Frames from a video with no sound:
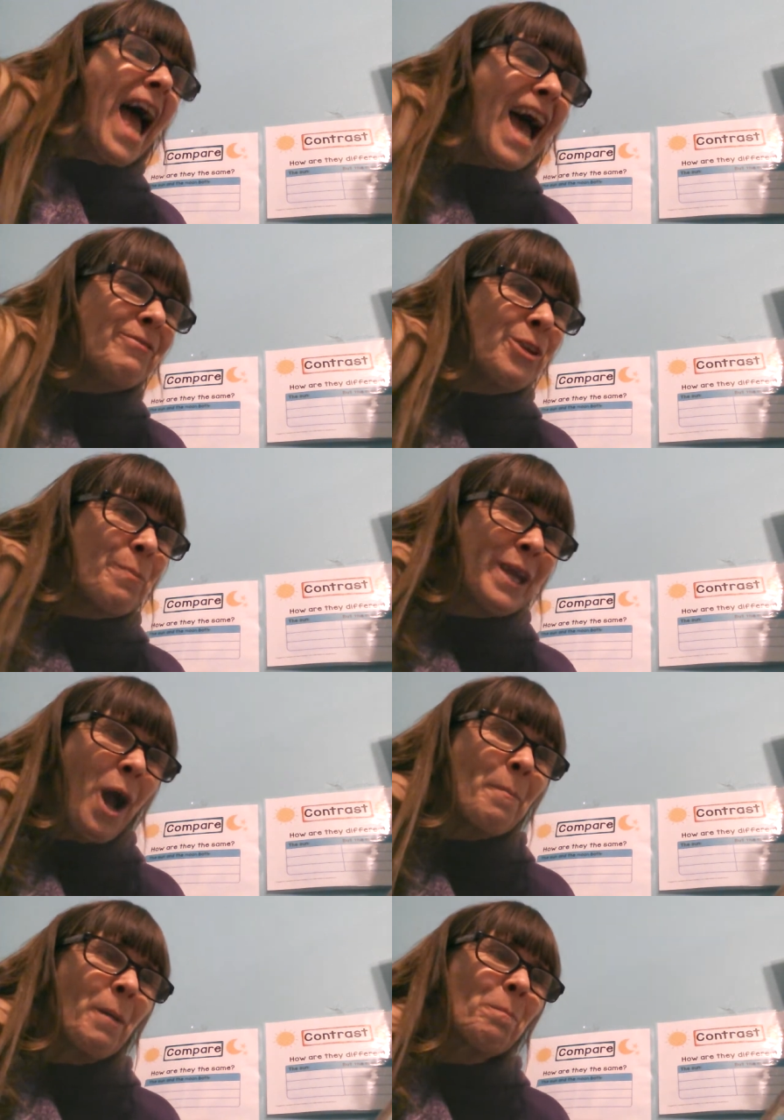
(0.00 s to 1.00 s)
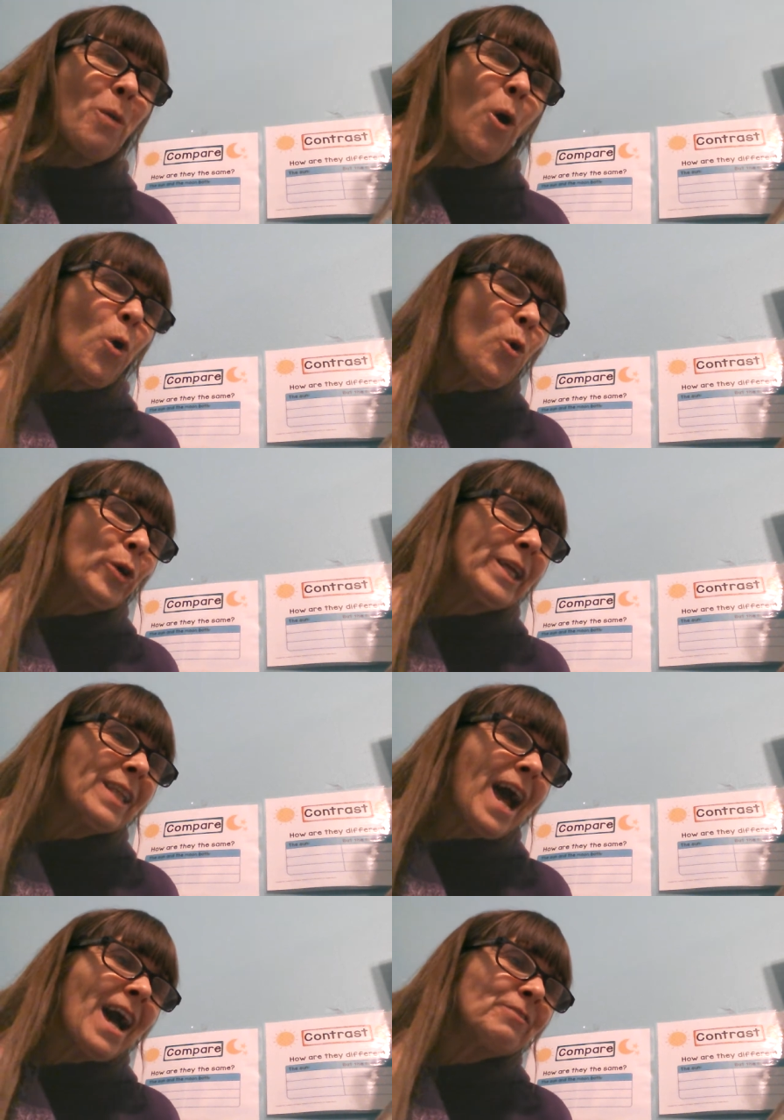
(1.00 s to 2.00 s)
Have you become a mole? he
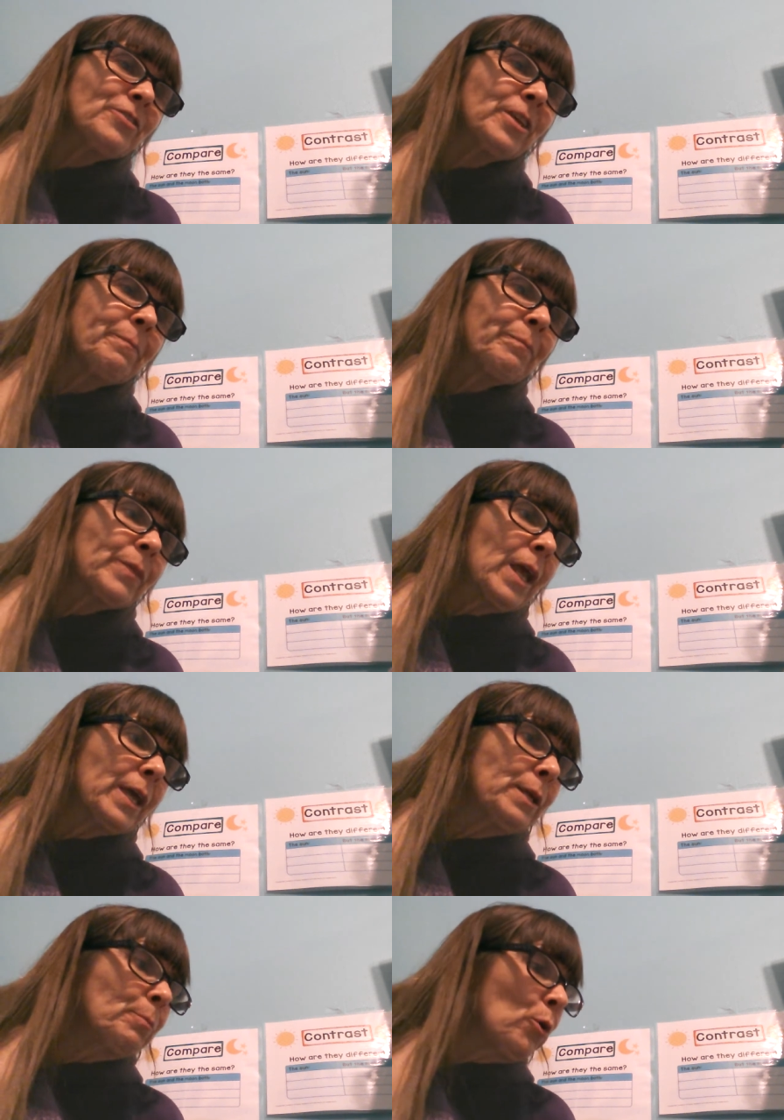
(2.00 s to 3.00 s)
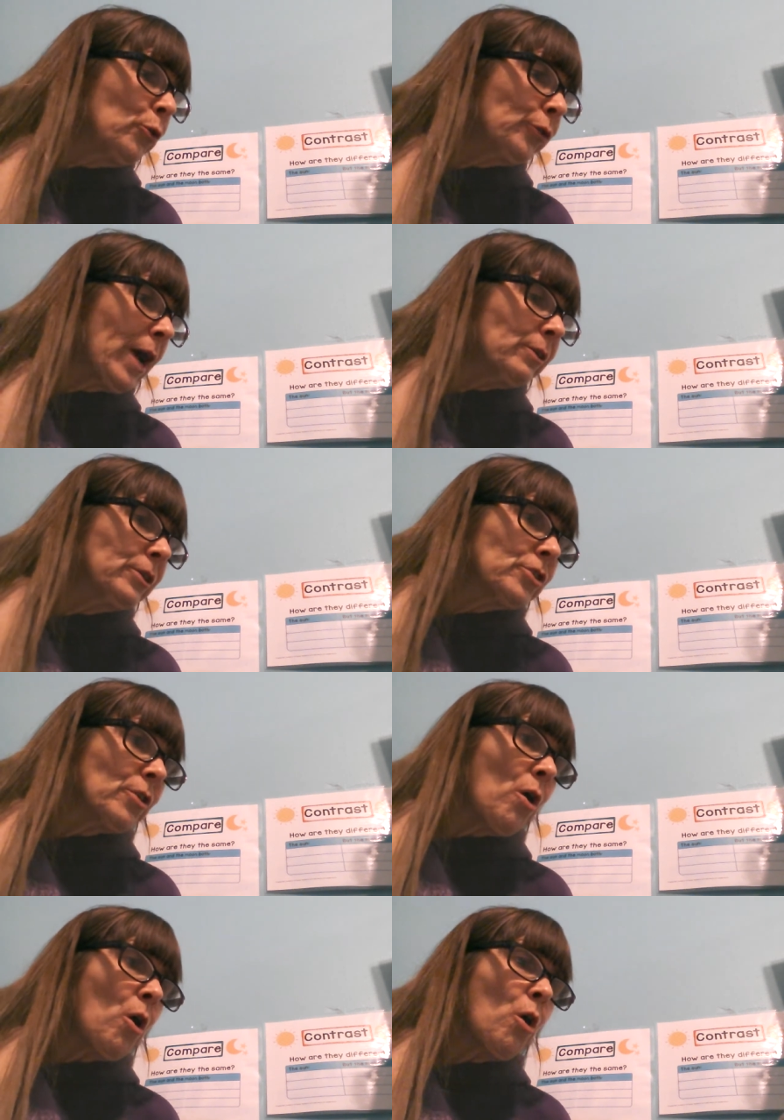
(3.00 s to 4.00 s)
laughed. And he pulled her out into
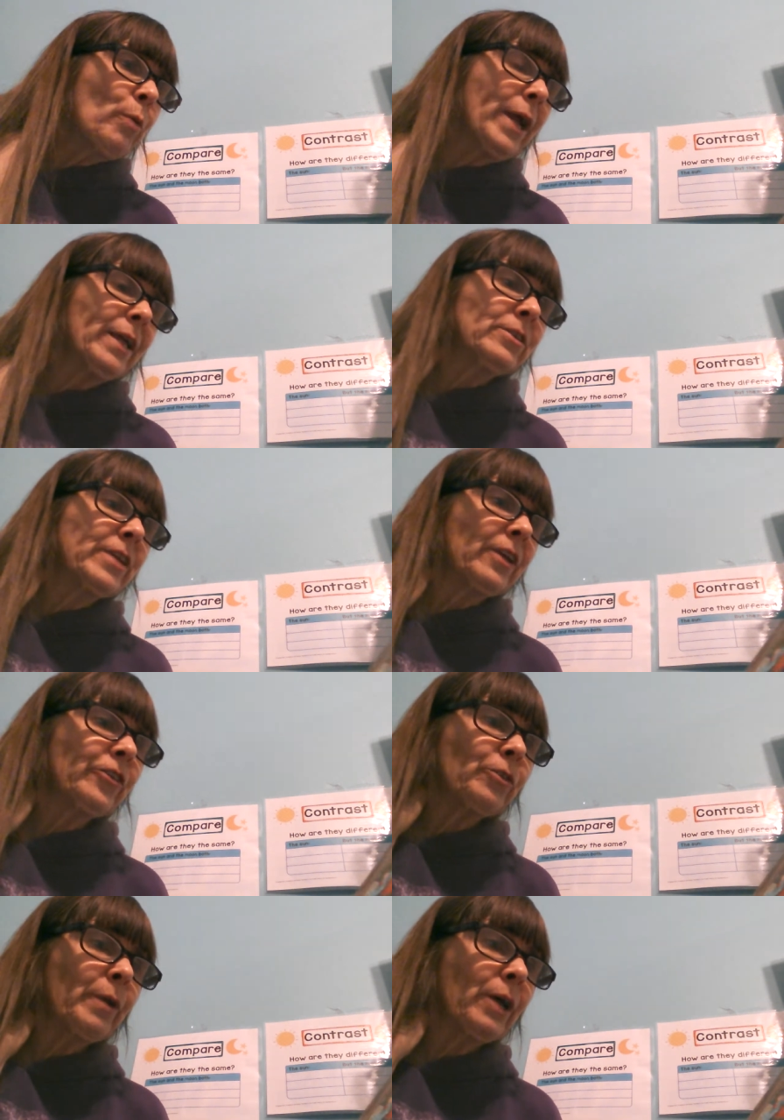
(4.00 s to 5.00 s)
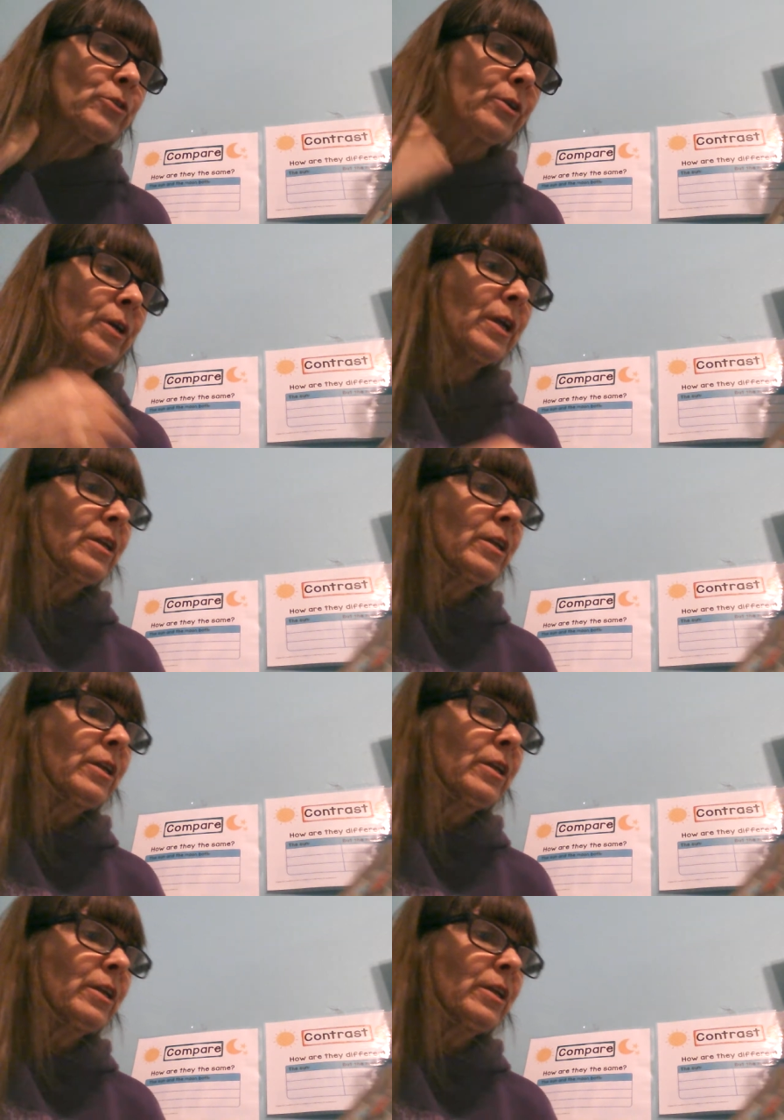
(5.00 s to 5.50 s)
the hallway and danced around her.